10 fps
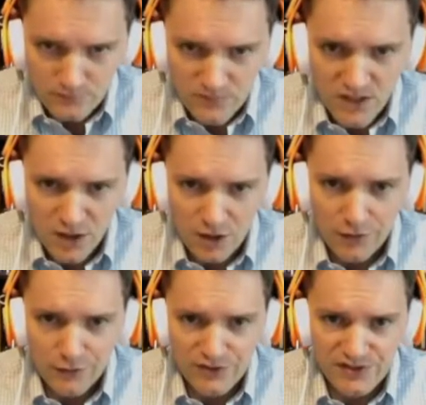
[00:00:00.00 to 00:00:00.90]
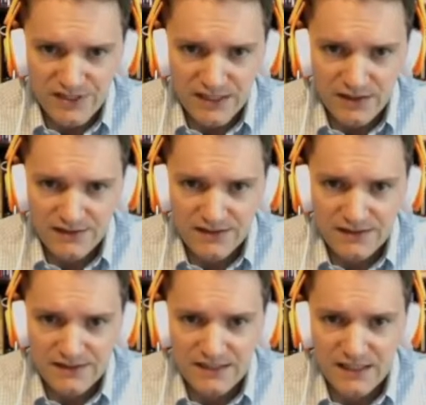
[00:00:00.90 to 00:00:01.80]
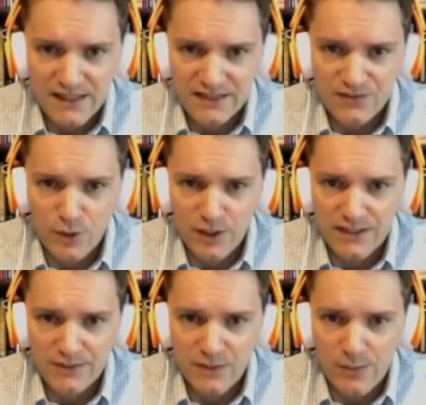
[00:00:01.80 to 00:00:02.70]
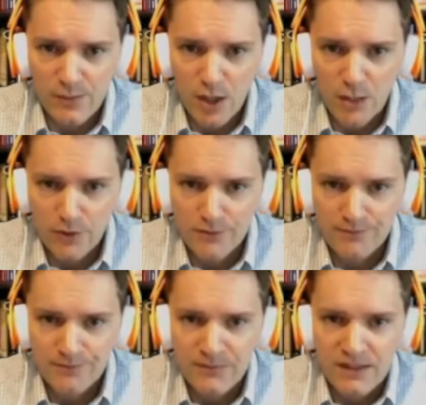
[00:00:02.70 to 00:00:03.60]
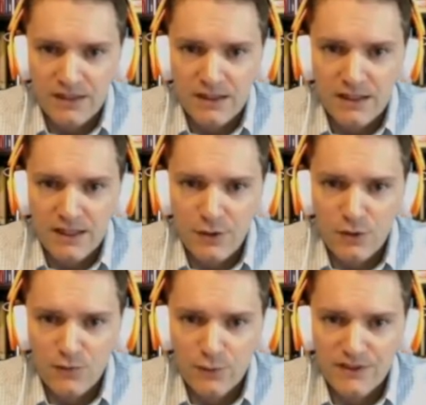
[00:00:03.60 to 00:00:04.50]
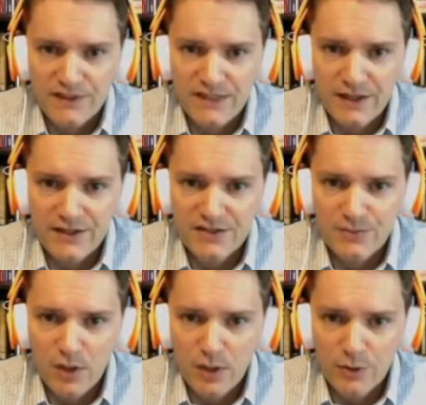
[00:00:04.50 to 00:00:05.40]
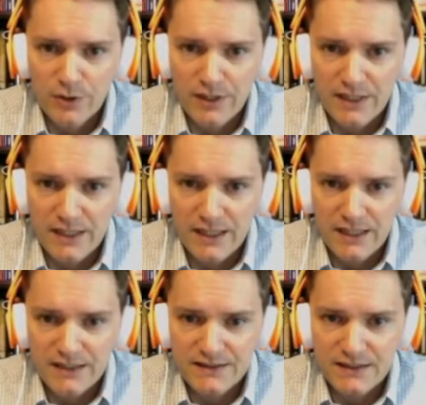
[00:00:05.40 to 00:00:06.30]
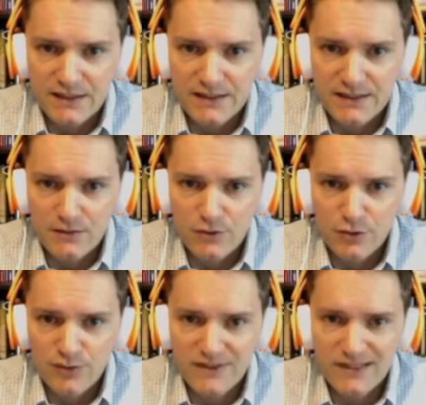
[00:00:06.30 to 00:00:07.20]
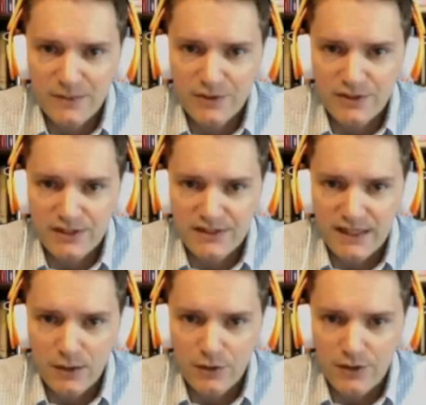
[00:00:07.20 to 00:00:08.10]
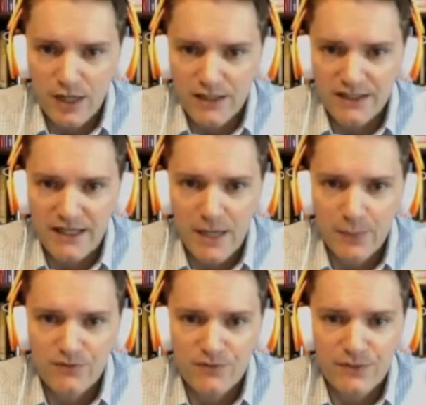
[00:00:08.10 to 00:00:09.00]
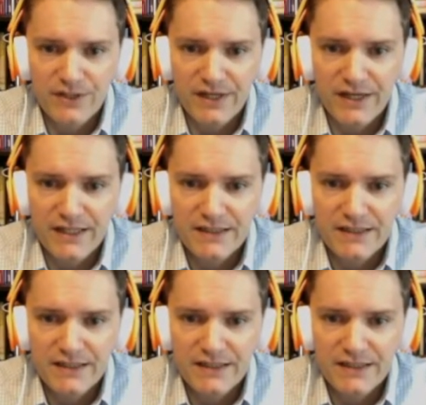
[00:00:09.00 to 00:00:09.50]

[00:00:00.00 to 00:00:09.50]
all of those skeletons. That's where I need my bomber, and hopefully we can take out his bomber and get a little bit of damage on that tower. Not going to happen from the knight,